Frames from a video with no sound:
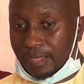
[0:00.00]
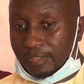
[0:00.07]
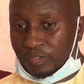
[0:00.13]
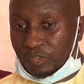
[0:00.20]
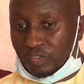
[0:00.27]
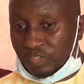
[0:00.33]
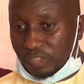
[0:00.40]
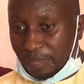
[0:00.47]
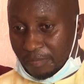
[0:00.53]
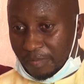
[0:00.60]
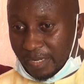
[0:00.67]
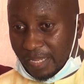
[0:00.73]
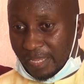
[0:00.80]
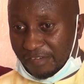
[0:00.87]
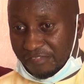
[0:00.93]

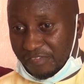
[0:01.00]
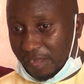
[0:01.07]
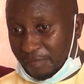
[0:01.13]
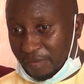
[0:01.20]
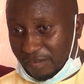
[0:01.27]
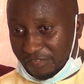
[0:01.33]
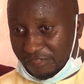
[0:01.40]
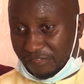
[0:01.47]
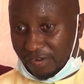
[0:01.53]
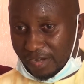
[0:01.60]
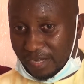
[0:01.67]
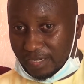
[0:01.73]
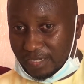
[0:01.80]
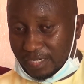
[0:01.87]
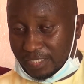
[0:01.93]
somebody, a family
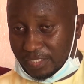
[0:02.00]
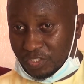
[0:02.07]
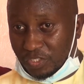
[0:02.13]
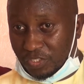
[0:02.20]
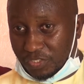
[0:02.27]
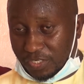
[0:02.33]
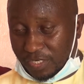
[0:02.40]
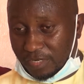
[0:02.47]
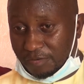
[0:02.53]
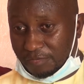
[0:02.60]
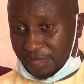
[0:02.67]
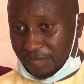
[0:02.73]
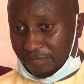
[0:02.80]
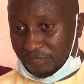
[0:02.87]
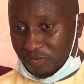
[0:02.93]
friend, a teacher,
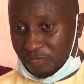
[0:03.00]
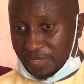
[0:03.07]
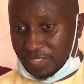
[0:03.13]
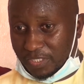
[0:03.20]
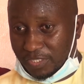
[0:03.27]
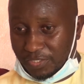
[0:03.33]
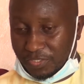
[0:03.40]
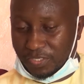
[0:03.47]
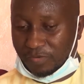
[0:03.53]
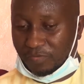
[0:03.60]
my former teacher,